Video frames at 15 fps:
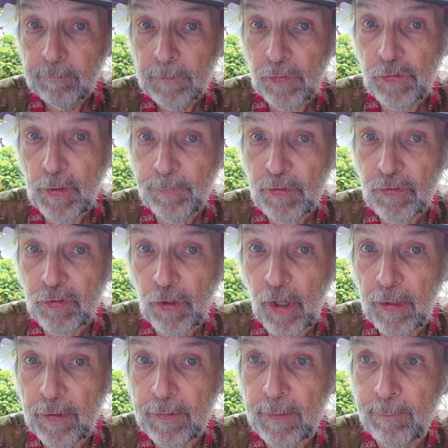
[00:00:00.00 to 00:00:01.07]
Egyptians
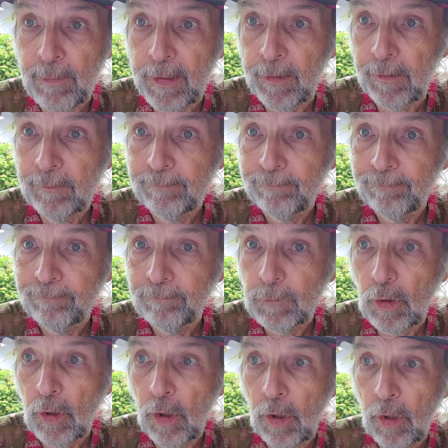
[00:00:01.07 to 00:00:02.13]
caught in the middle.
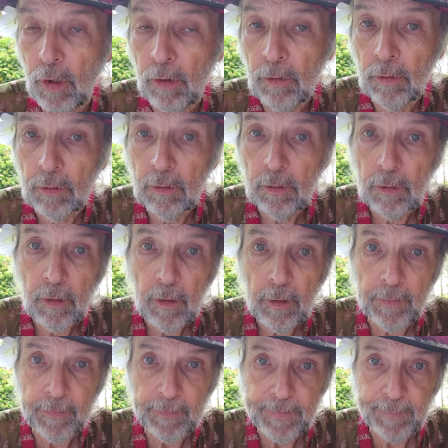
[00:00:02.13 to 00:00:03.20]
Uh-oh.
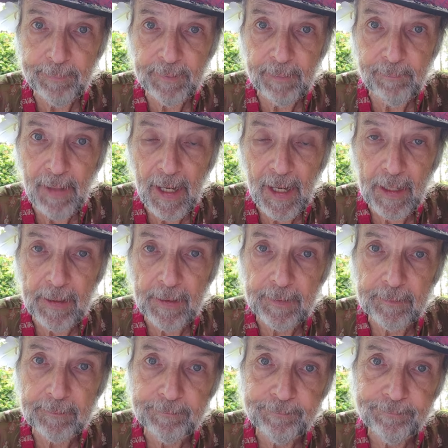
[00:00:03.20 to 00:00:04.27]
In a
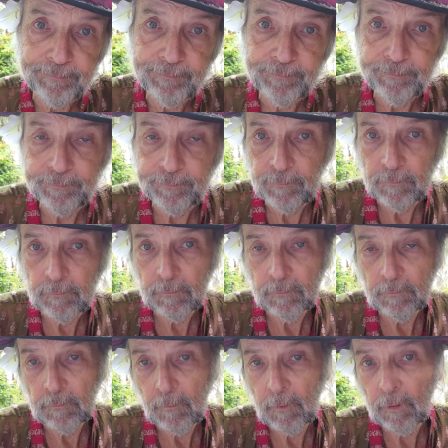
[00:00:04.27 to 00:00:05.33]
diplomatic
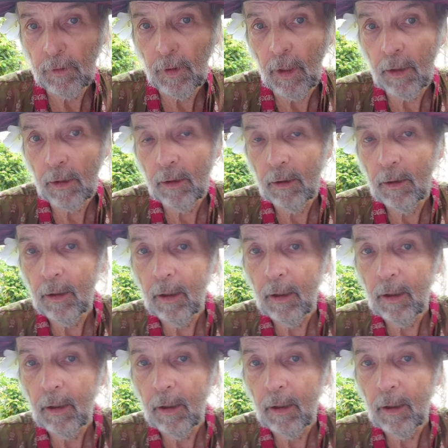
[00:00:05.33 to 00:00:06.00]
tug?